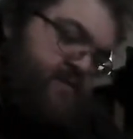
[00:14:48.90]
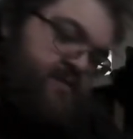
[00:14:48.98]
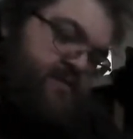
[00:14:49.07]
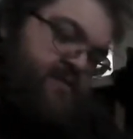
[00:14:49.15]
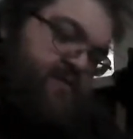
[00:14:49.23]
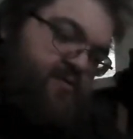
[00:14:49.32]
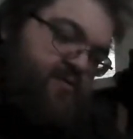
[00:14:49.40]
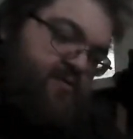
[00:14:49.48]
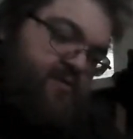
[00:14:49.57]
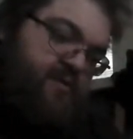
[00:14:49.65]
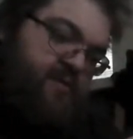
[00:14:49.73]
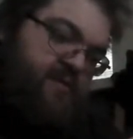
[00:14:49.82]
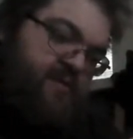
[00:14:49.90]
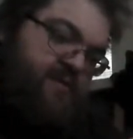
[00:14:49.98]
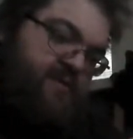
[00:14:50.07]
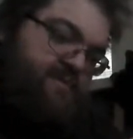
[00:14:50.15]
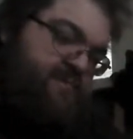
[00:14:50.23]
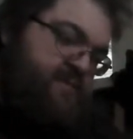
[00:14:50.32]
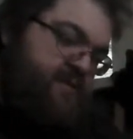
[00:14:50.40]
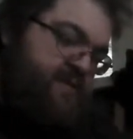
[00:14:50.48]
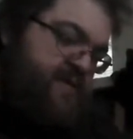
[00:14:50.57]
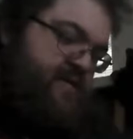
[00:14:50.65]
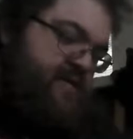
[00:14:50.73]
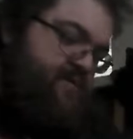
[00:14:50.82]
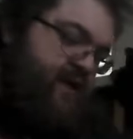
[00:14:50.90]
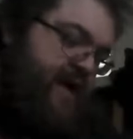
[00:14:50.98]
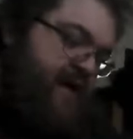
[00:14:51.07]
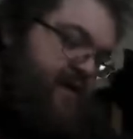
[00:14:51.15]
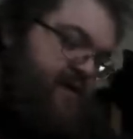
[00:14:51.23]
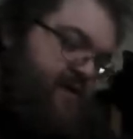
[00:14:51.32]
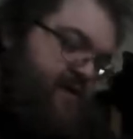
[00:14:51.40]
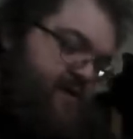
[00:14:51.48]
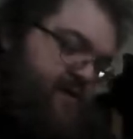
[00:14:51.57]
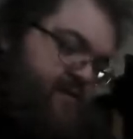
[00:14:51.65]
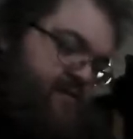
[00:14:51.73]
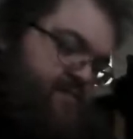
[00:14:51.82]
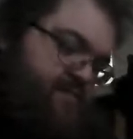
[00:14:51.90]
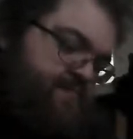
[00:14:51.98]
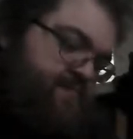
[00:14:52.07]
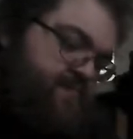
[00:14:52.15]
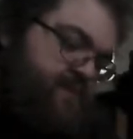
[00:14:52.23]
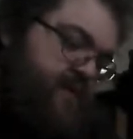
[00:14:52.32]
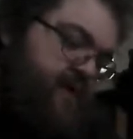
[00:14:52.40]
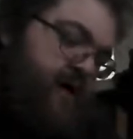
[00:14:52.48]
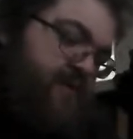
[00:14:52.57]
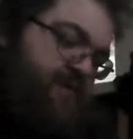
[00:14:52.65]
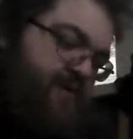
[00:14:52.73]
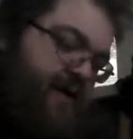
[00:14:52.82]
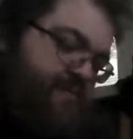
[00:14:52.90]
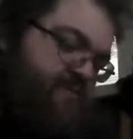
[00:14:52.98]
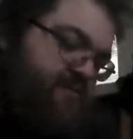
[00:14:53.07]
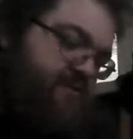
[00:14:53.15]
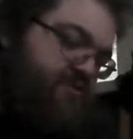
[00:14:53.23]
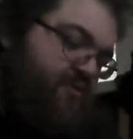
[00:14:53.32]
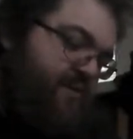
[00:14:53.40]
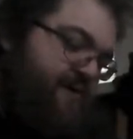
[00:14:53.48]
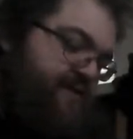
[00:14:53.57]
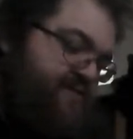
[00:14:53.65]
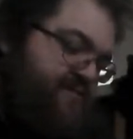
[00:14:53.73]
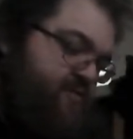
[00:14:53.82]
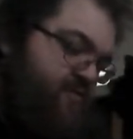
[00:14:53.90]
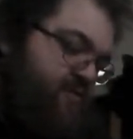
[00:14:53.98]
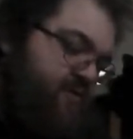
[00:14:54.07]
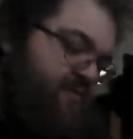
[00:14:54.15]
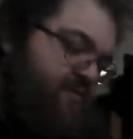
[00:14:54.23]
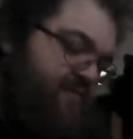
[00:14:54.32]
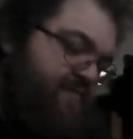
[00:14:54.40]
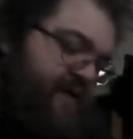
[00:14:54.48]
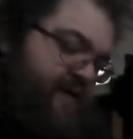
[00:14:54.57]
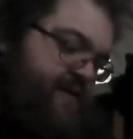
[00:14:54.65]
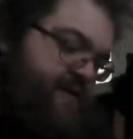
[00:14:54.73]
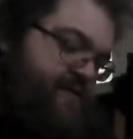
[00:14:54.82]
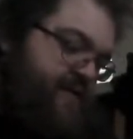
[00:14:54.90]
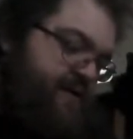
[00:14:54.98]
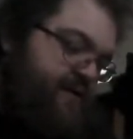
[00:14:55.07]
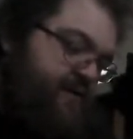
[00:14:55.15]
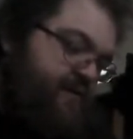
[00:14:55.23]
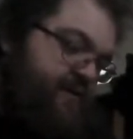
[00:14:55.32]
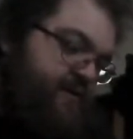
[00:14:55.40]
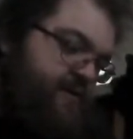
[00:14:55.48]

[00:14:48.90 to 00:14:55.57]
So Nintendo and other games were notorious for quote-unquote being Nintendo'd.